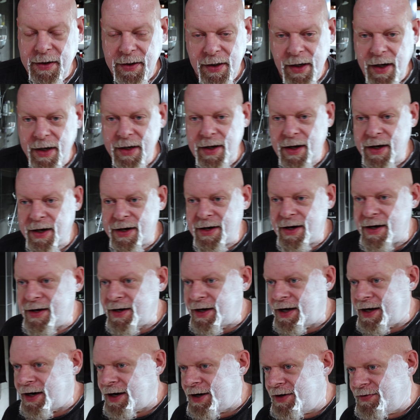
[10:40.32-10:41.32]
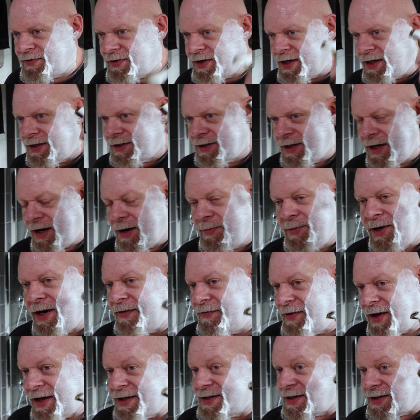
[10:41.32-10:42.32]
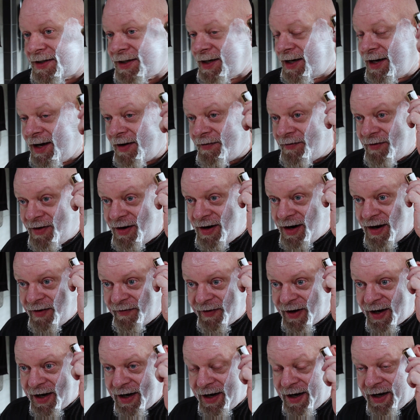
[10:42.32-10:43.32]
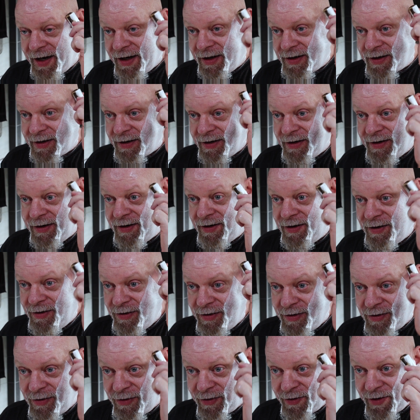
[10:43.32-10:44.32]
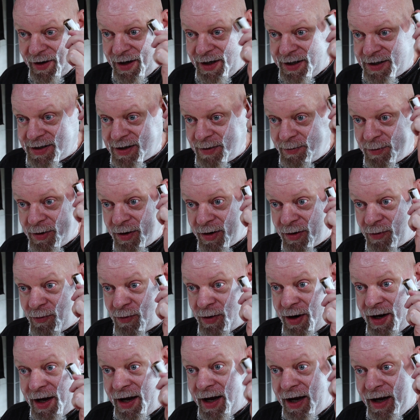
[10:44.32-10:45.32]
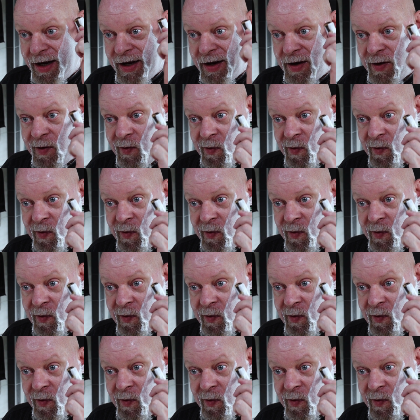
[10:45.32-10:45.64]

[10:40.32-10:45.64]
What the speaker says: I can't get over this. I mean, as I say, I've never had, or at least I'm not aware